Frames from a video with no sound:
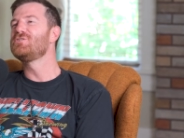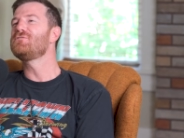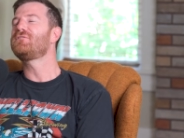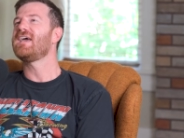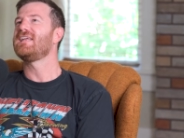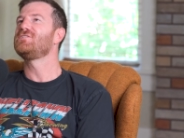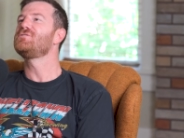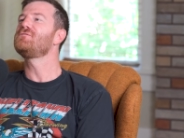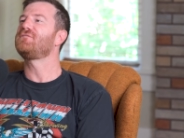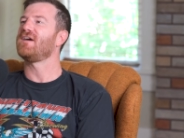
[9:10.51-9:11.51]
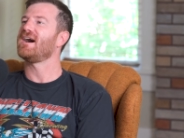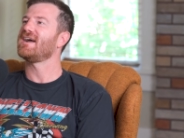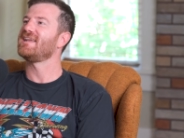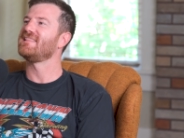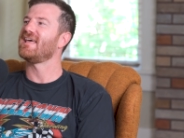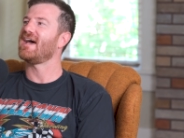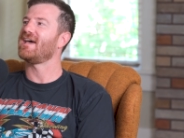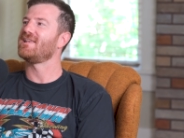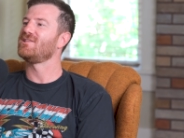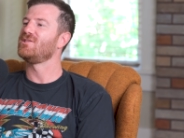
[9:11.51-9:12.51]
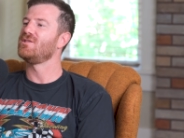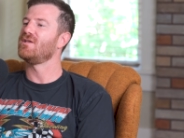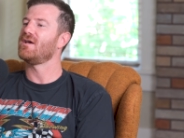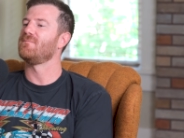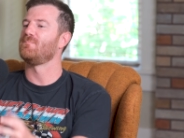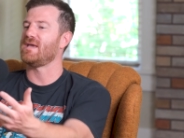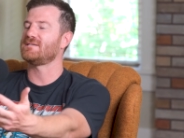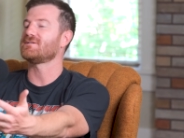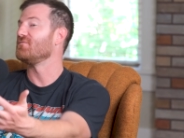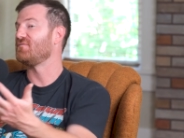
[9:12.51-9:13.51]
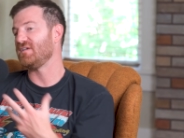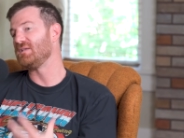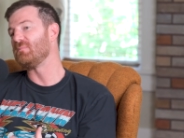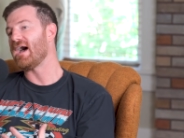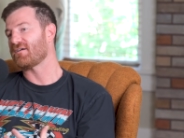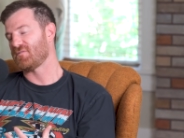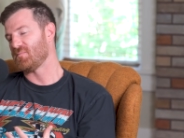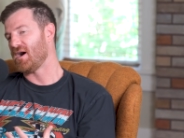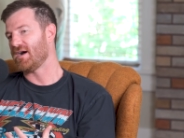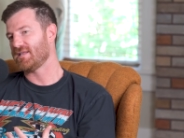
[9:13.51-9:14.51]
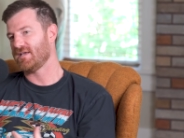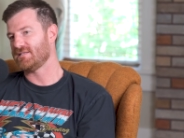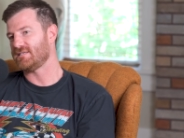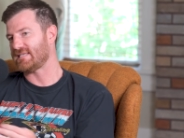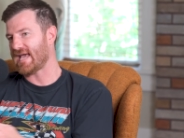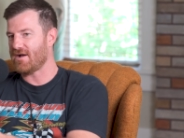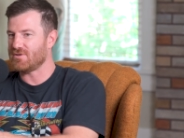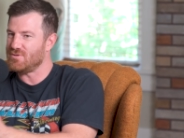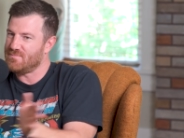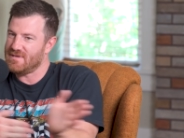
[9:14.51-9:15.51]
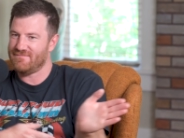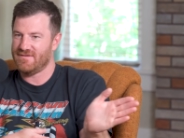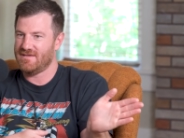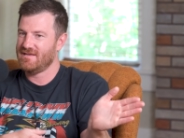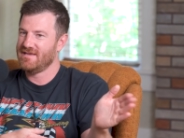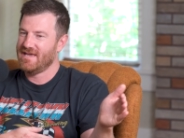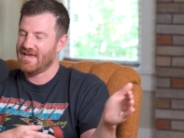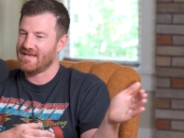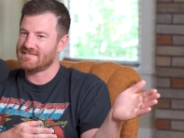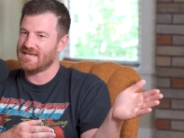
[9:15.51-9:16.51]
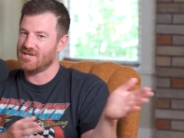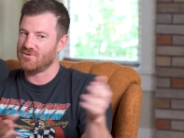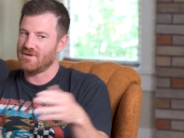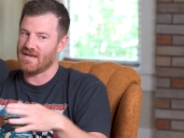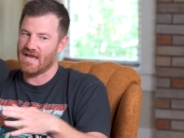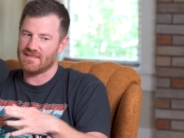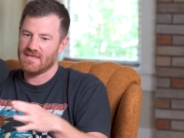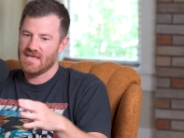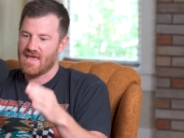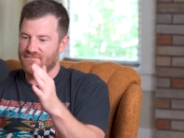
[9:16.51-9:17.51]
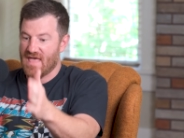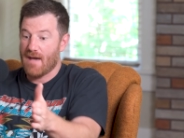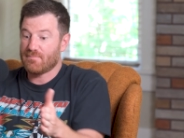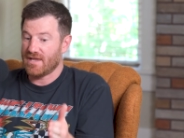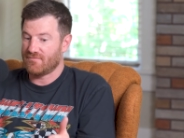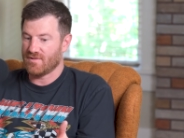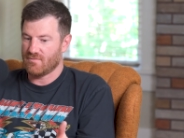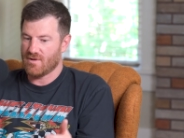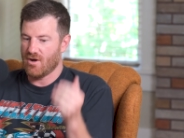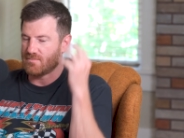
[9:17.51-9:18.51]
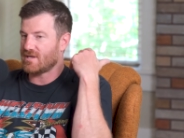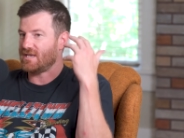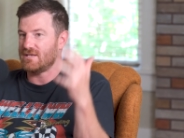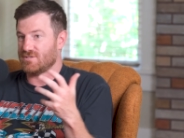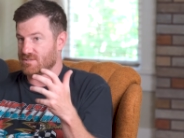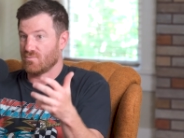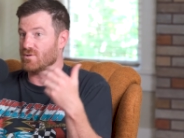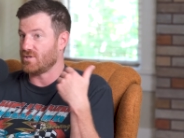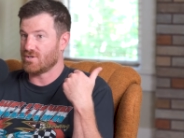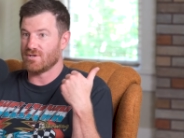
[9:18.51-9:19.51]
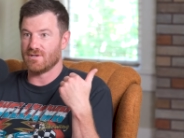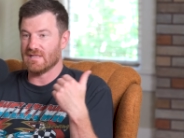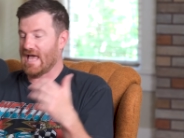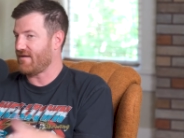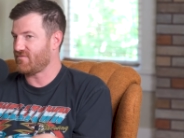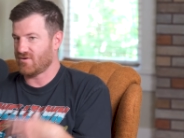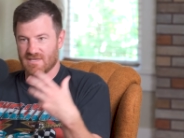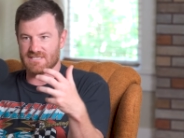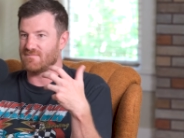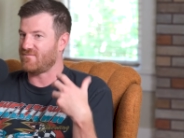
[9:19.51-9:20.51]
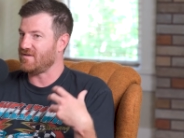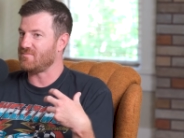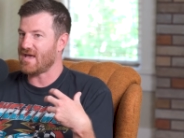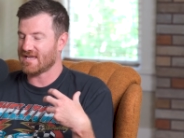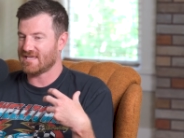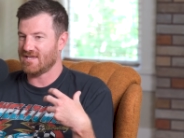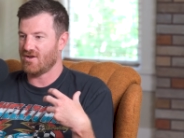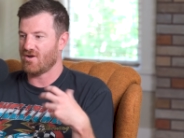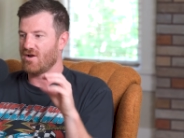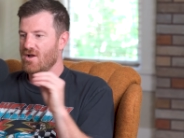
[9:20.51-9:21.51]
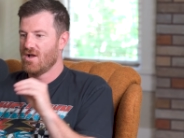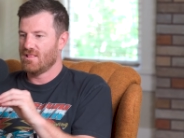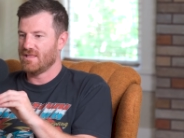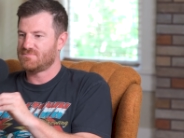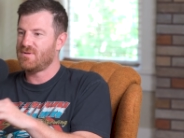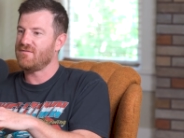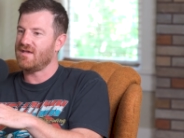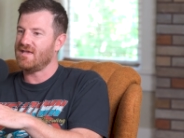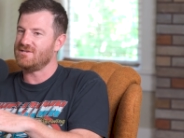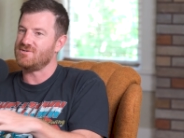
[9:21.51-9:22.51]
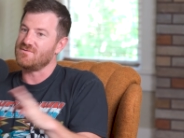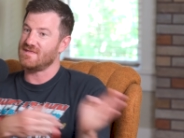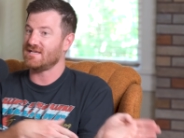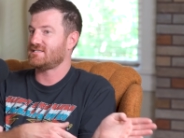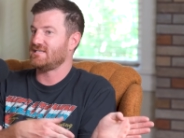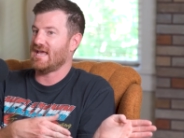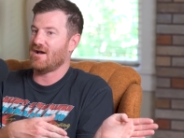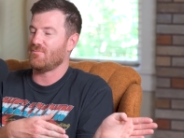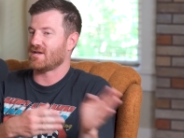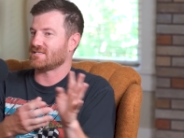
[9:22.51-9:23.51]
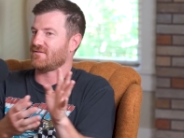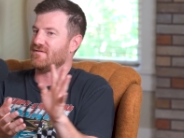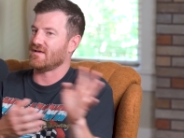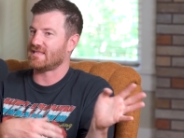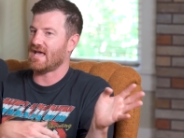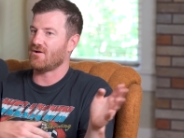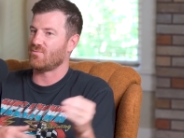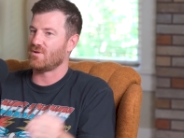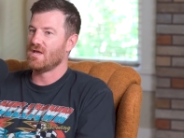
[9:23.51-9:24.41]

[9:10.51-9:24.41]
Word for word: do you, and do you find that based on feedback from audience is how you pivot and saying, you know what, I if that played really well, I'm getting some really good laughter, get some feedback here. Let's pivot and do this now because I feel like that